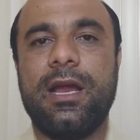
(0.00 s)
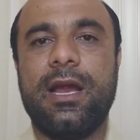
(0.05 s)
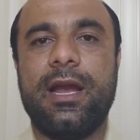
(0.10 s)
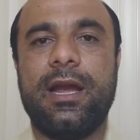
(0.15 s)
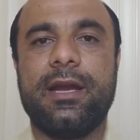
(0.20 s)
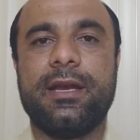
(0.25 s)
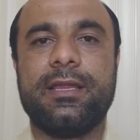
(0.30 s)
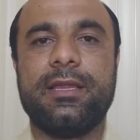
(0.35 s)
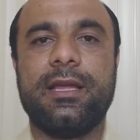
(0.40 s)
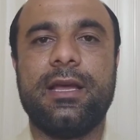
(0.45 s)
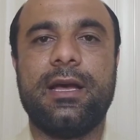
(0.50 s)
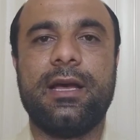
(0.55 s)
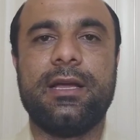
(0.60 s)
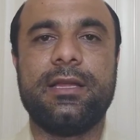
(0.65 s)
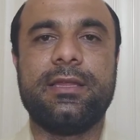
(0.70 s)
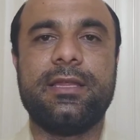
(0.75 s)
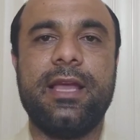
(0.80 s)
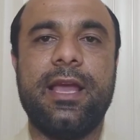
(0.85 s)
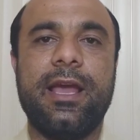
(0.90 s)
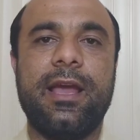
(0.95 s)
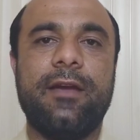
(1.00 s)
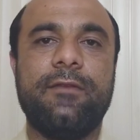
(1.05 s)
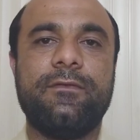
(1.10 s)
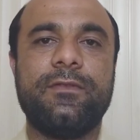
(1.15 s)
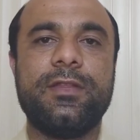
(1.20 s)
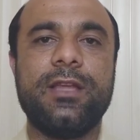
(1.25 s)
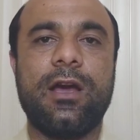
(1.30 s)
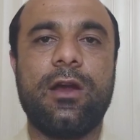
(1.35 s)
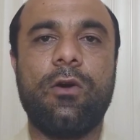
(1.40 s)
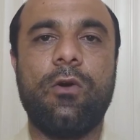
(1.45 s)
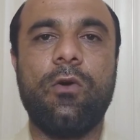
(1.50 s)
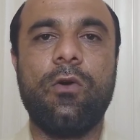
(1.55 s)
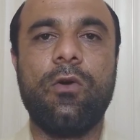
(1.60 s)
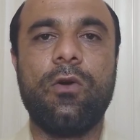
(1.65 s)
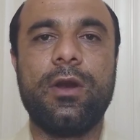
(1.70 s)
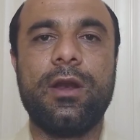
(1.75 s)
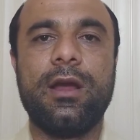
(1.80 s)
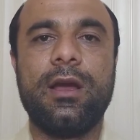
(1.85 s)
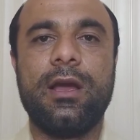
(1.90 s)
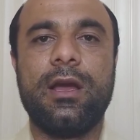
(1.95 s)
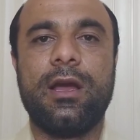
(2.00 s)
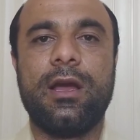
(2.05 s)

and they have their own